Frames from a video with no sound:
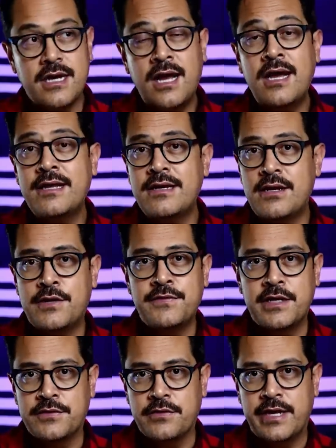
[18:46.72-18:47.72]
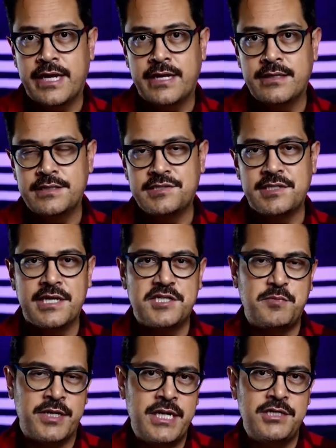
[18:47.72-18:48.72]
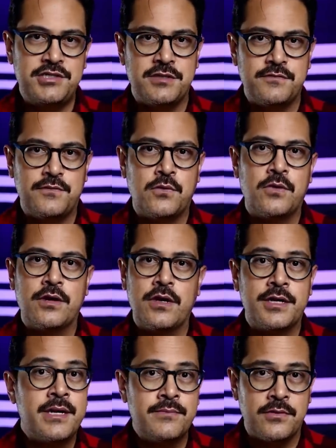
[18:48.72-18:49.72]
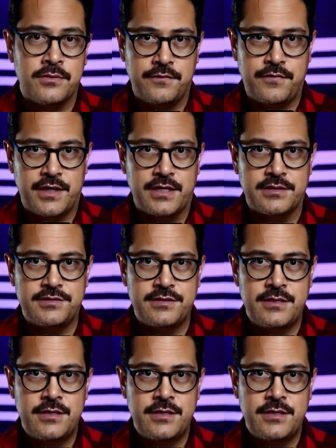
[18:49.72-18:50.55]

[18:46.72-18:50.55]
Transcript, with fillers: God, on the other hand, is an explanation for a number of things.